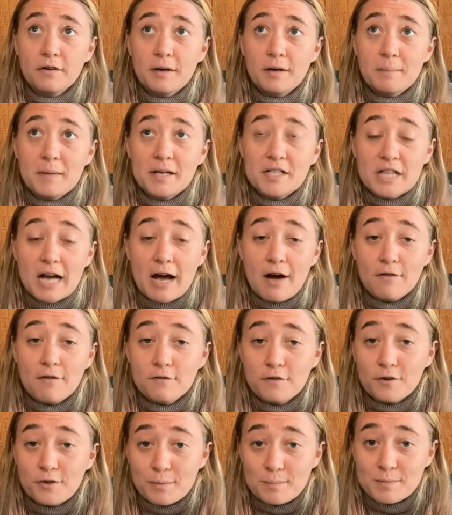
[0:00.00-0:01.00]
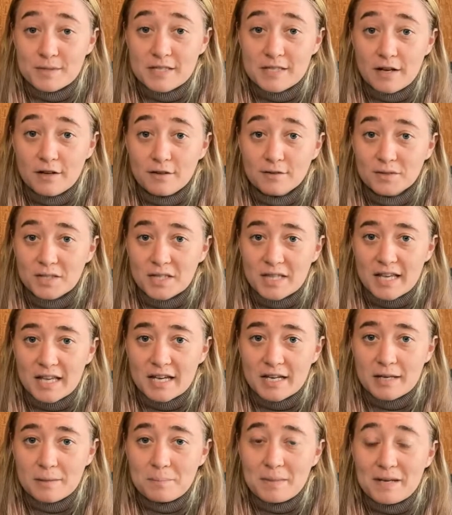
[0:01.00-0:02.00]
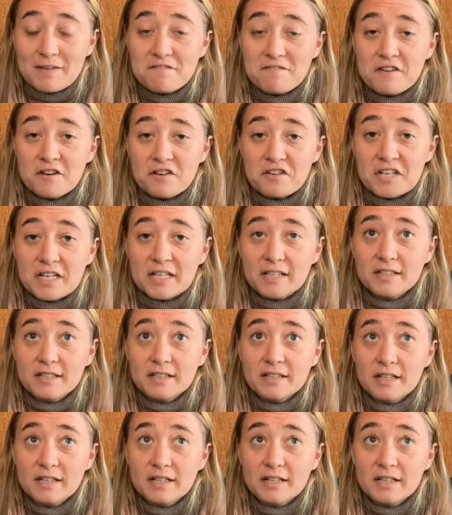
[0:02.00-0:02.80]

much out for themselves, and they can be very